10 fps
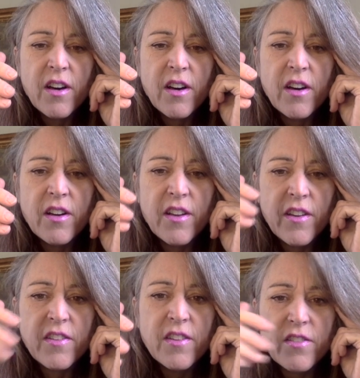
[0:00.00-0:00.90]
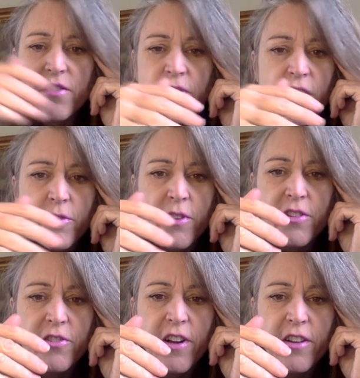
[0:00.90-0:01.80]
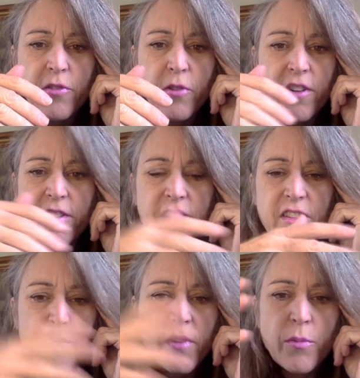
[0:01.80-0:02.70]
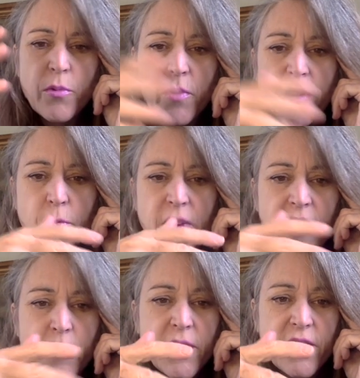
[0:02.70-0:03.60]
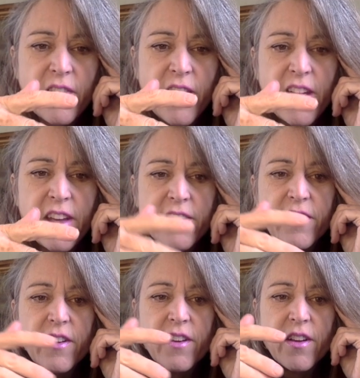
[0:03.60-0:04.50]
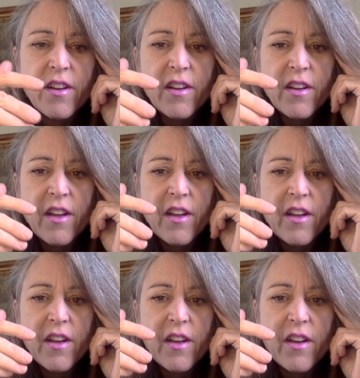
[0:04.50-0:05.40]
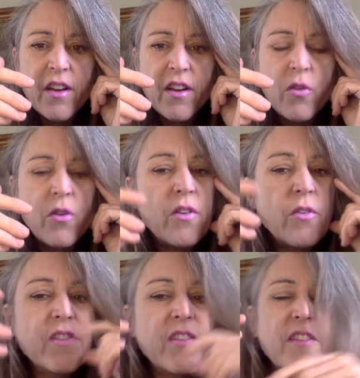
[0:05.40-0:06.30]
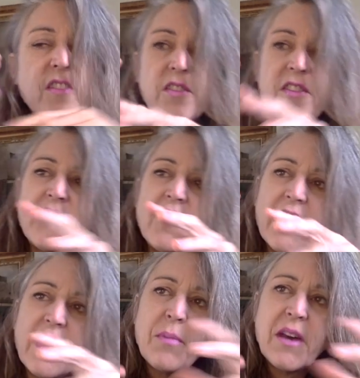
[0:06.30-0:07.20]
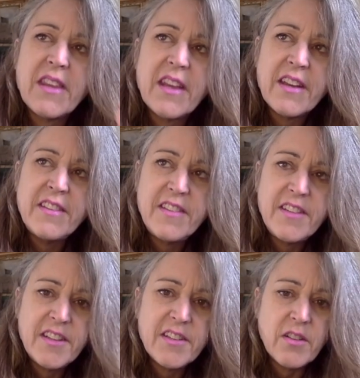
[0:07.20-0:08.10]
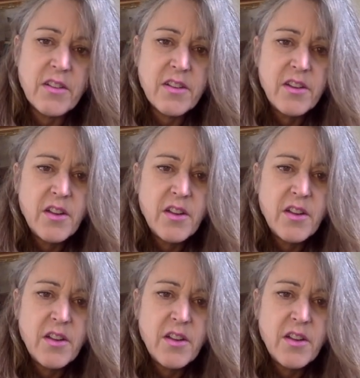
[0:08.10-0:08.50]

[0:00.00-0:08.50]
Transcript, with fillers: uh, isn't following the track of quality. Sometimes we, we get misled or or is this or is he talking about the ideal